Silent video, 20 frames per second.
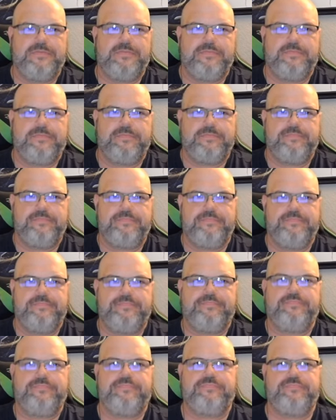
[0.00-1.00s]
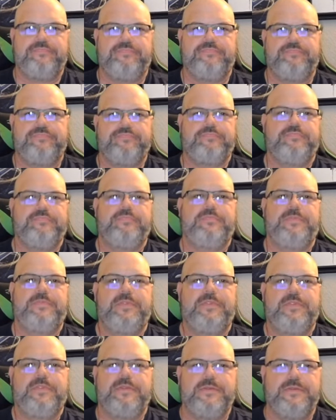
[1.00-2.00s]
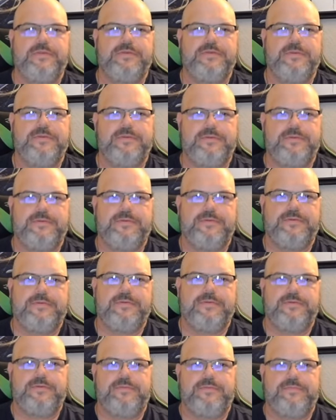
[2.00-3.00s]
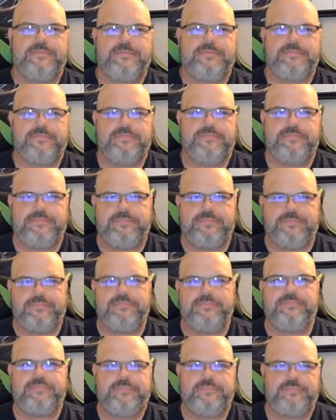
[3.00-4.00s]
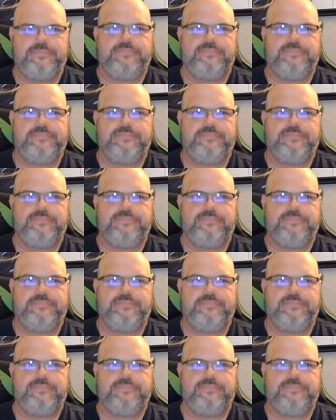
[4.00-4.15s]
(silent)